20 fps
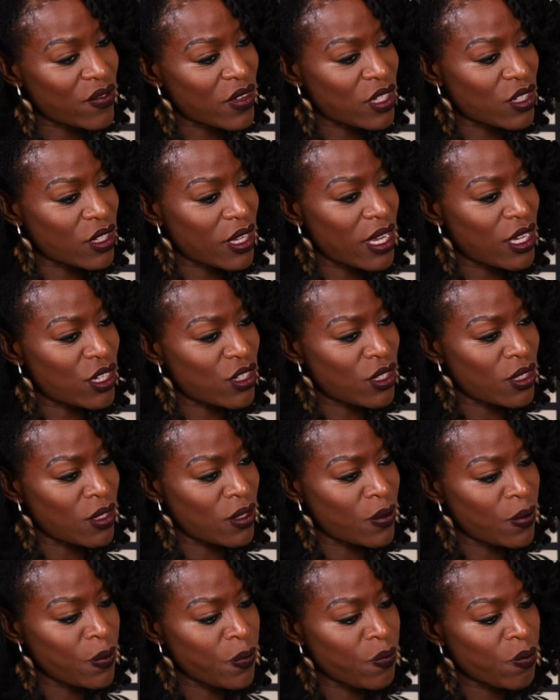of
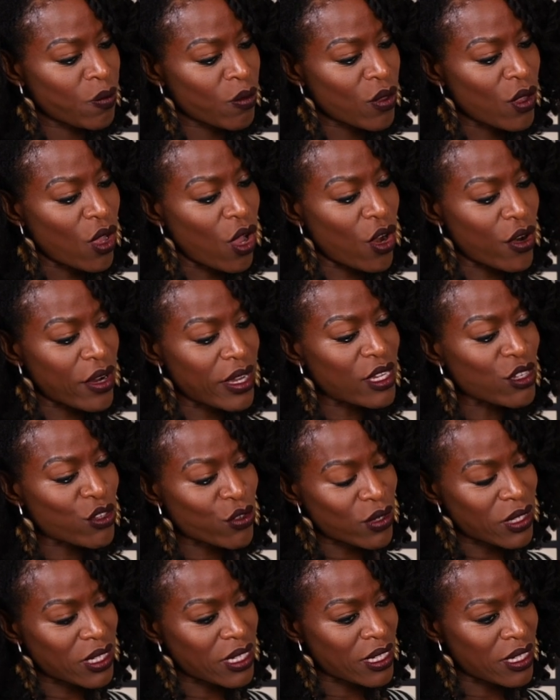education are
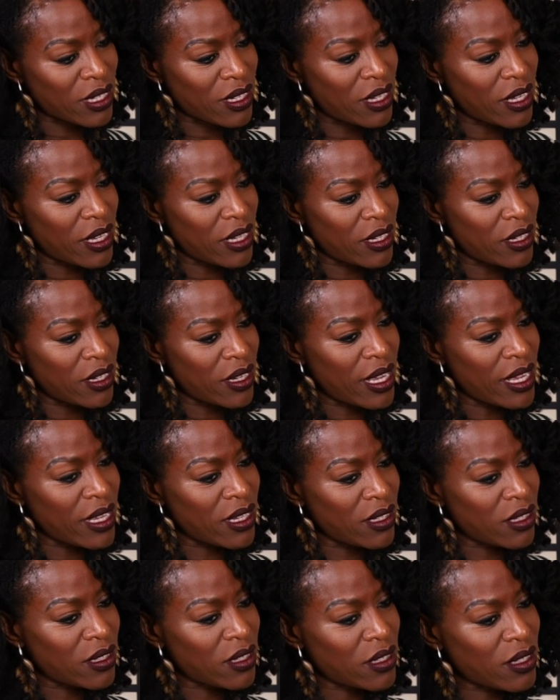interested in,
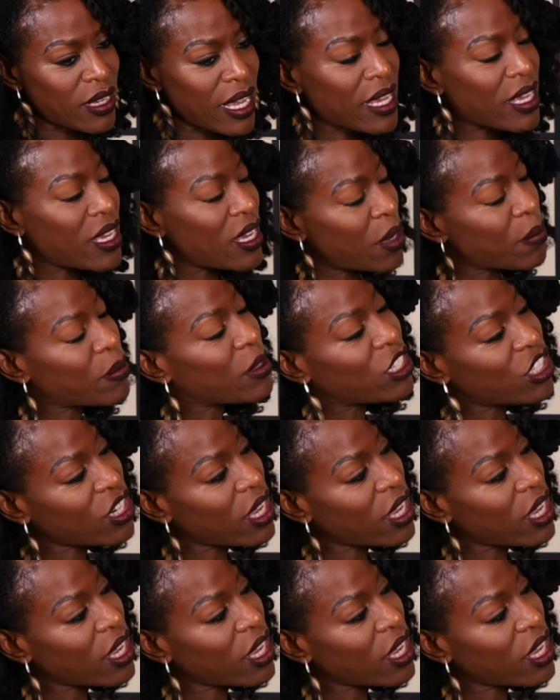in taking up the